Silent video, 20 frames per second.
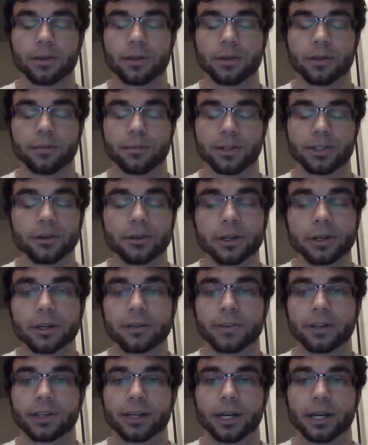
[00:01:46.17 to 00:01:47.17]
The majority
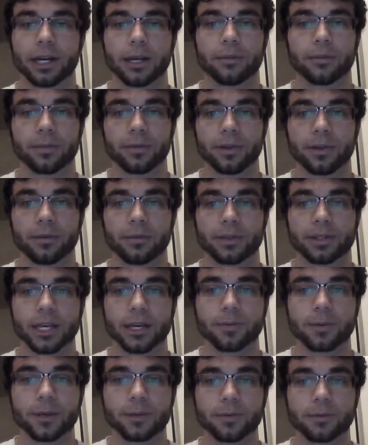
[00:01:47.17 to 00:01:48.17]
of the time, the
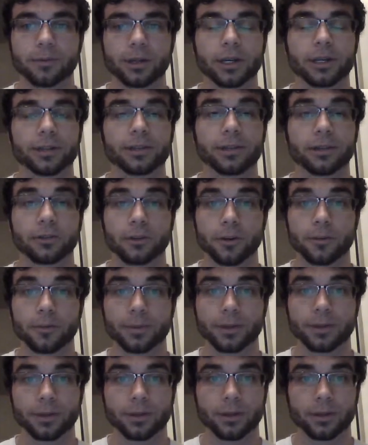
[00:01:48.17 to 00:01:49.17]
Maasai people will hunt in
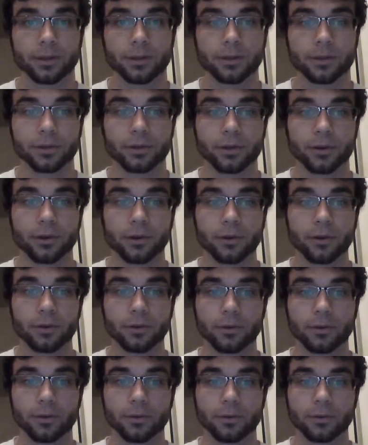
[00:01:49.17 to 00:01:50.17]
groups,
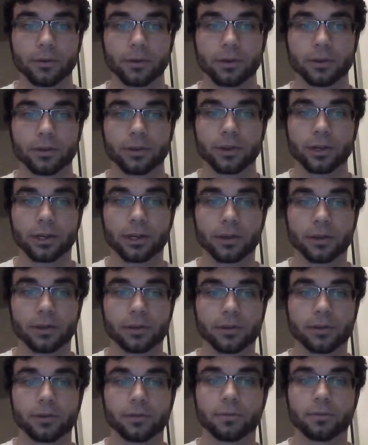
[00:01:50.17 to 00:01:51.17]
so they're going
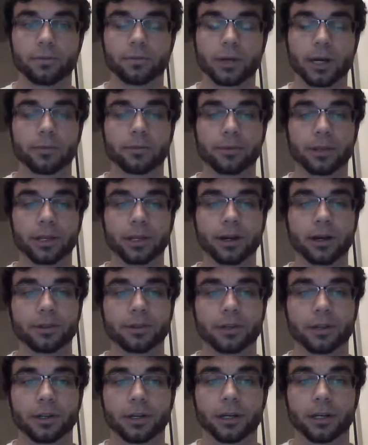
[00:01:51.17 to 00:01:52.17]
to probably
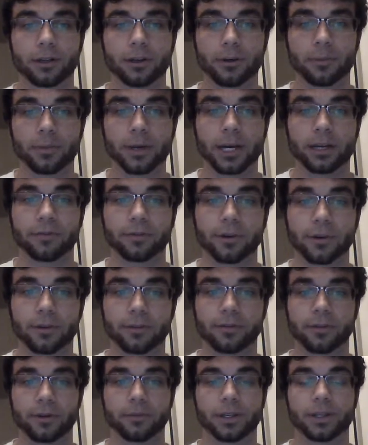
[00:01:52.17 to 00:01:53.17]
alter and go back and forth
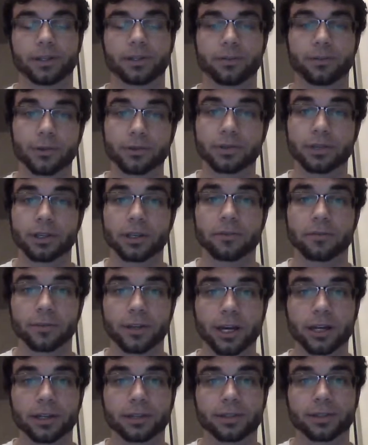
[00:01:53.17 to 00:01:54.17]
from this mostly
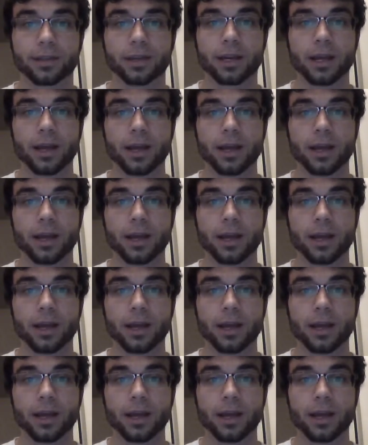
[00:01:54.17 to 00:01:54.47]
flexed,